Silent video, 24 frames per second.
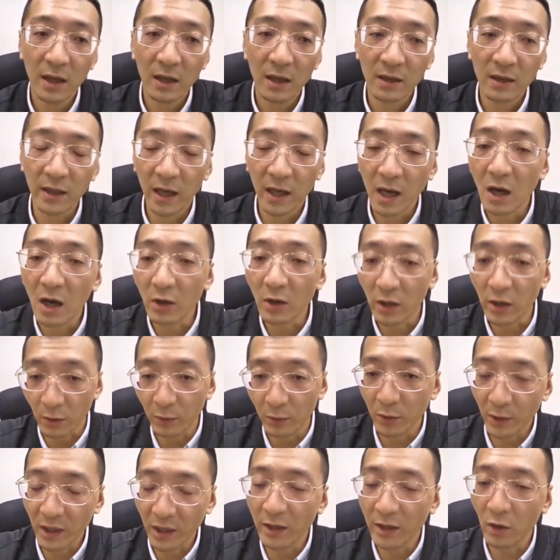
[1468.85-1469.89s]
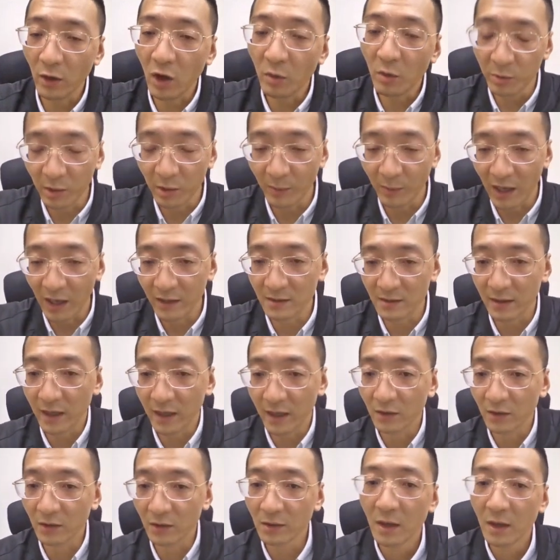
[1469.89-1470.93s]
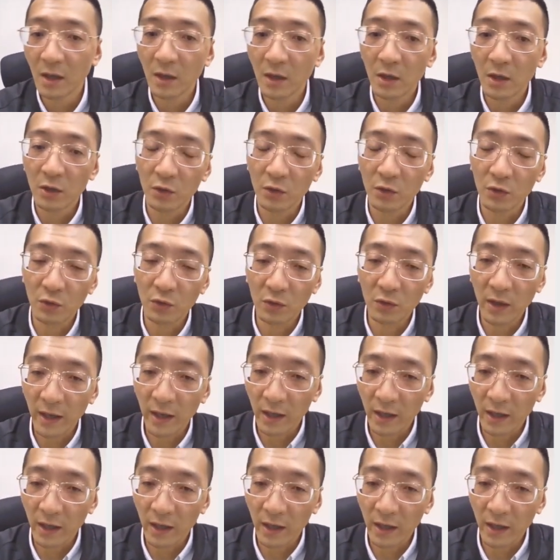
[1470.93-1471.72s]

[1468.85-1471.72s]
Then how can we really optimize it to